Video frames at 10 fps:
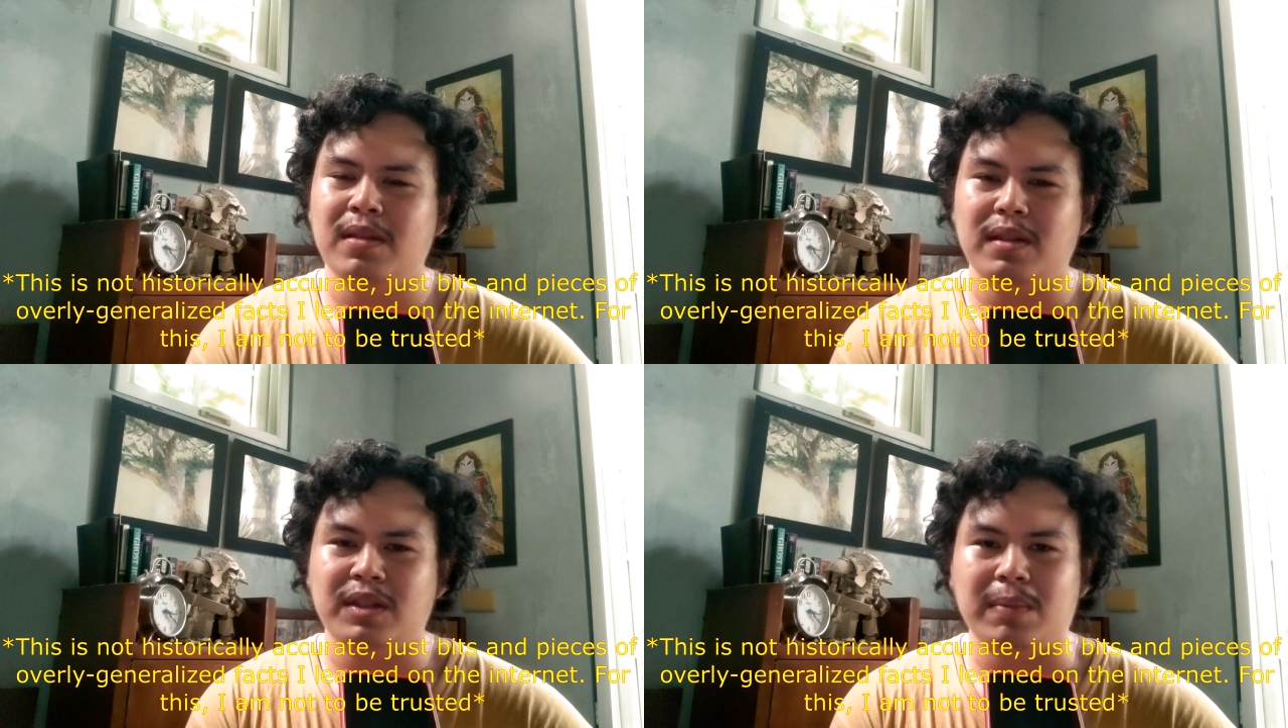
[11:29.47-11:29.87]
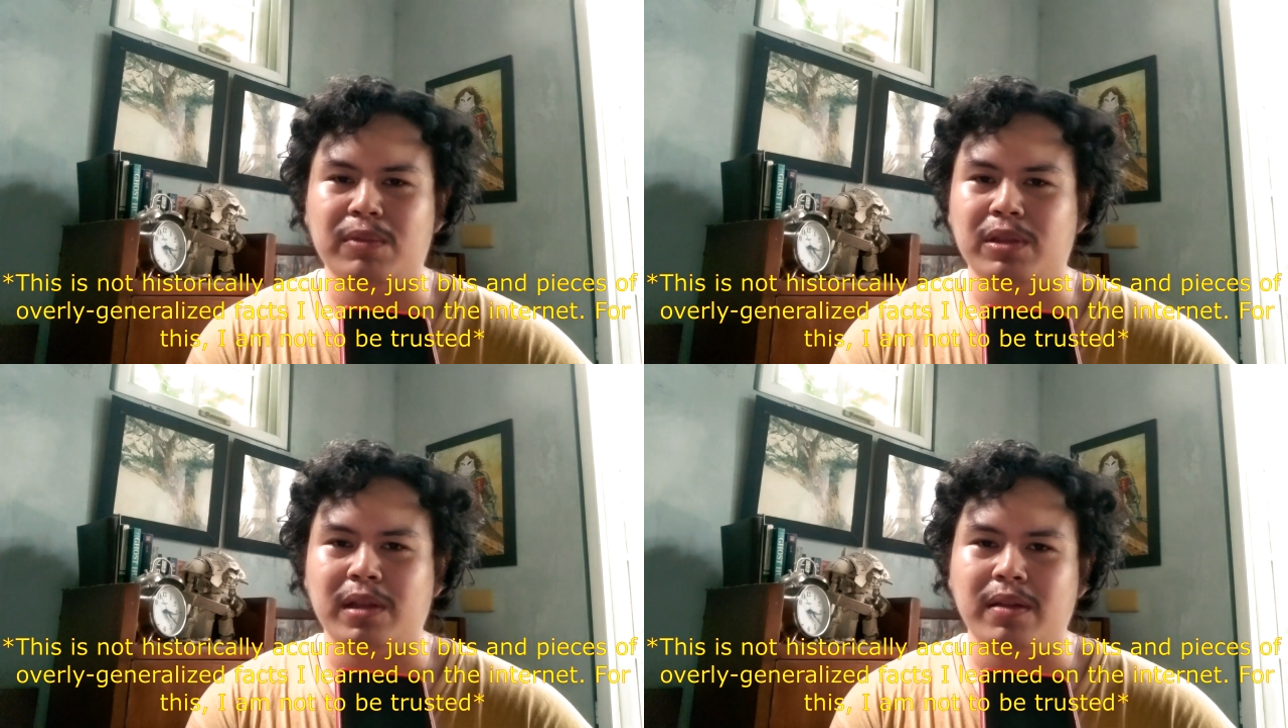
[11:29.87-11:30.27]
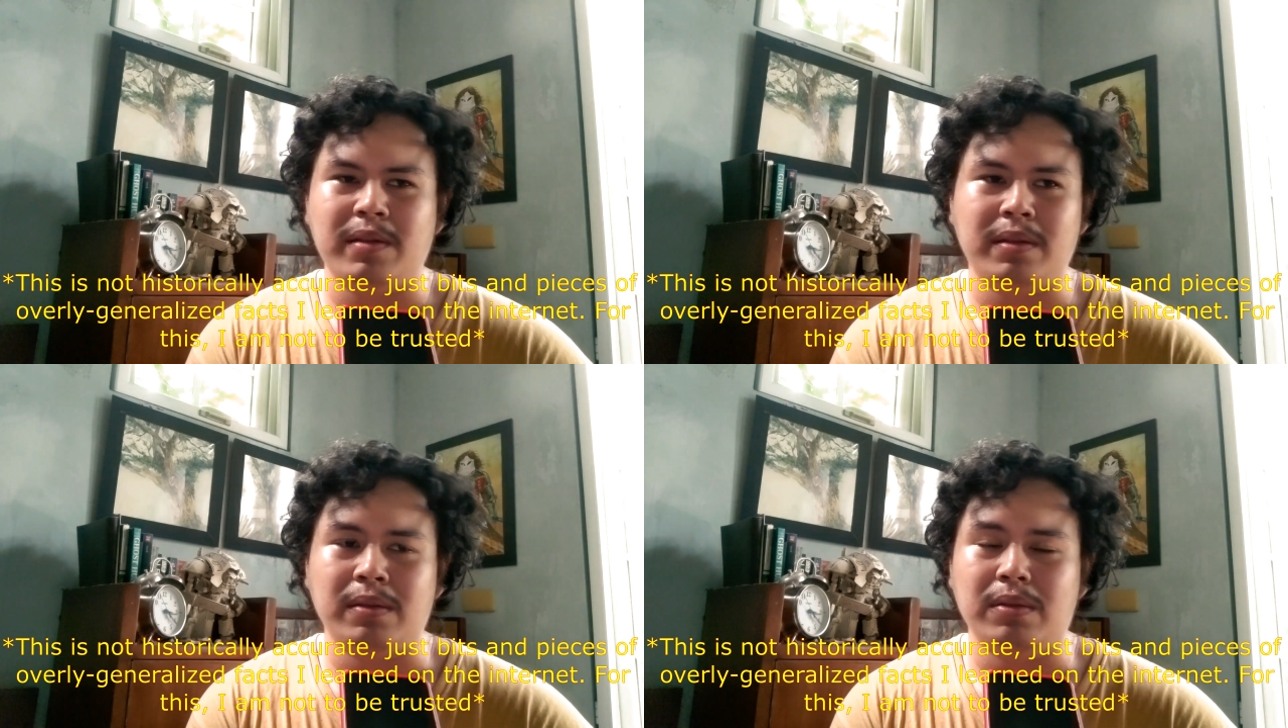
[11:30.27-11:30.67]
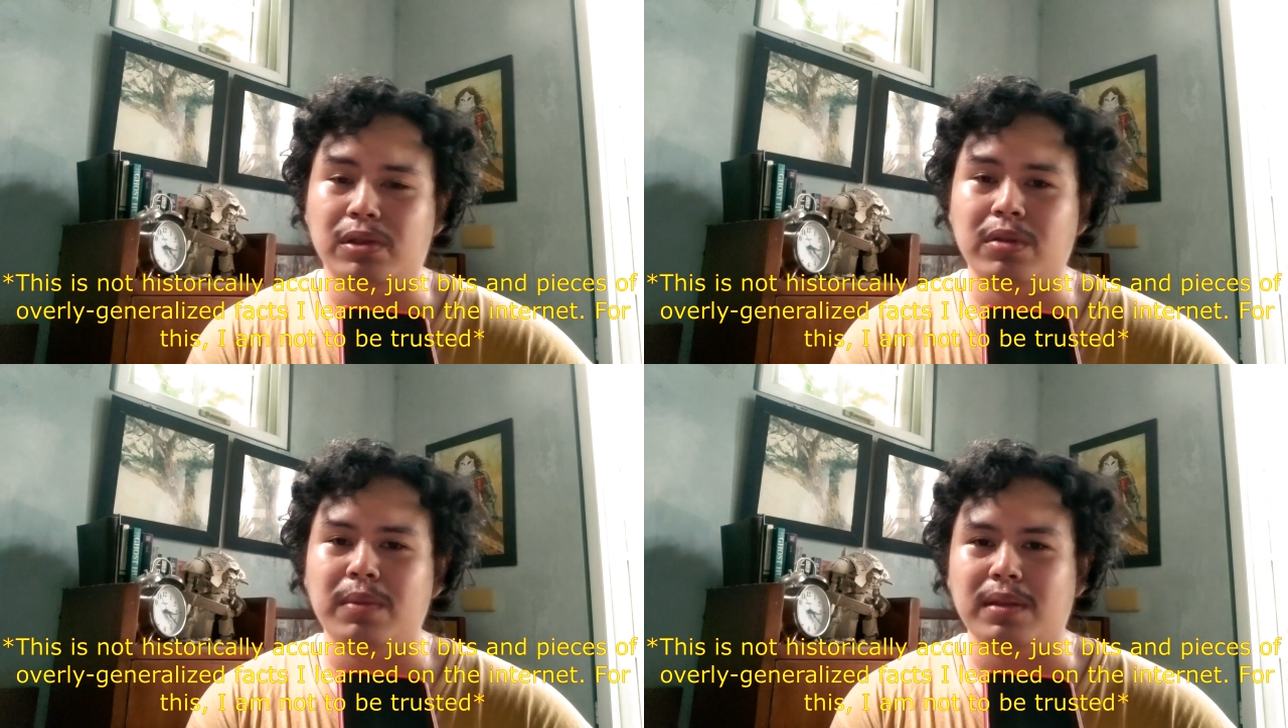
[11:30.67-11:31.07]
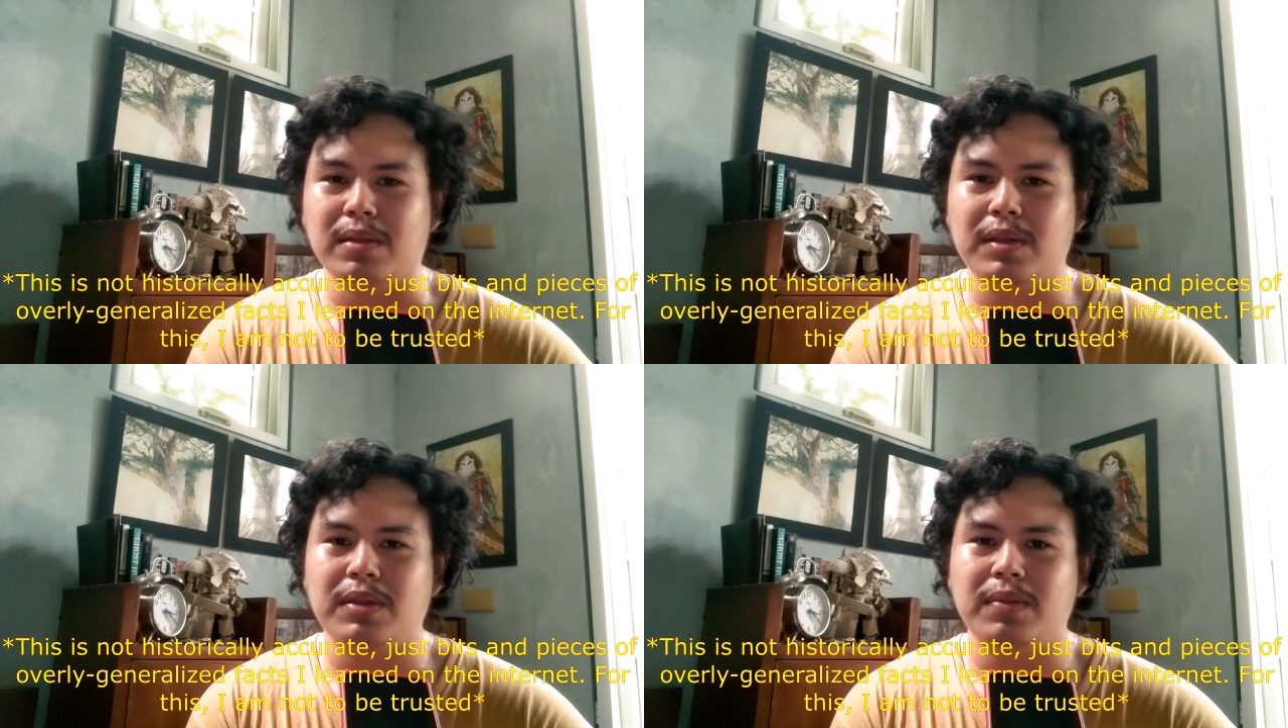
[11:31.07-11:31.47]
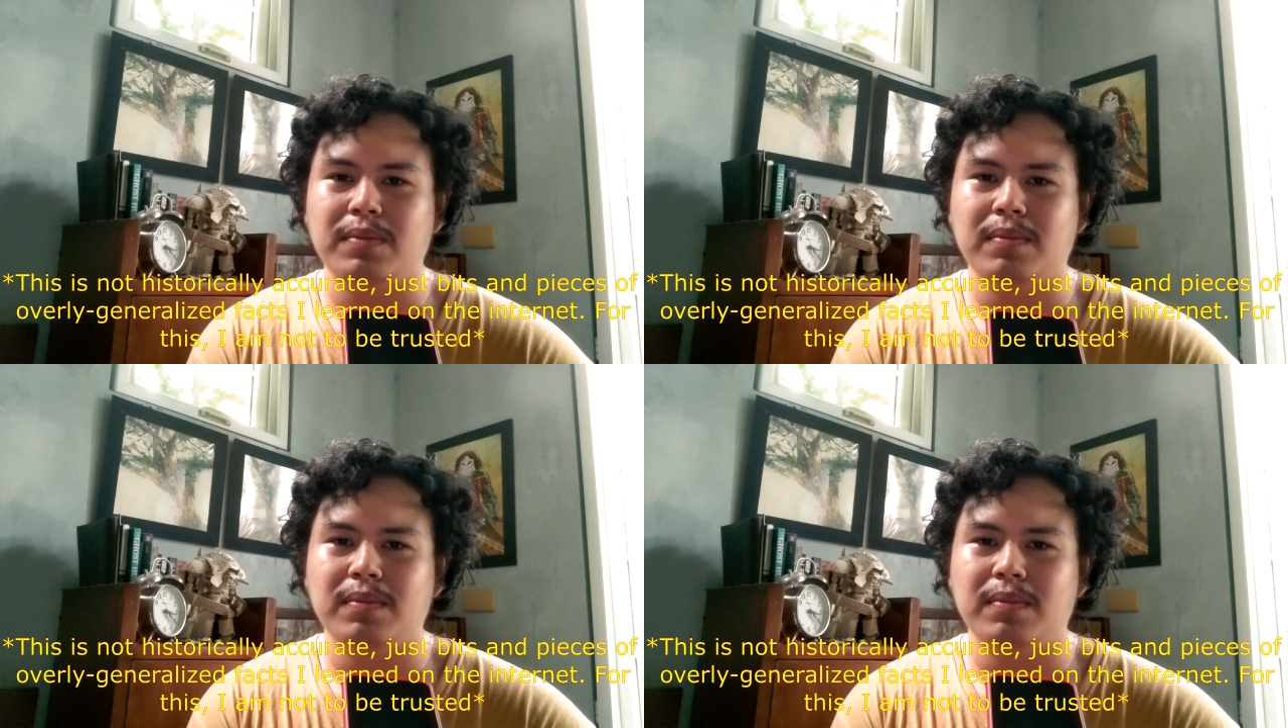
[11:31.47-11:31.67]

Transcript: subjugated Germans.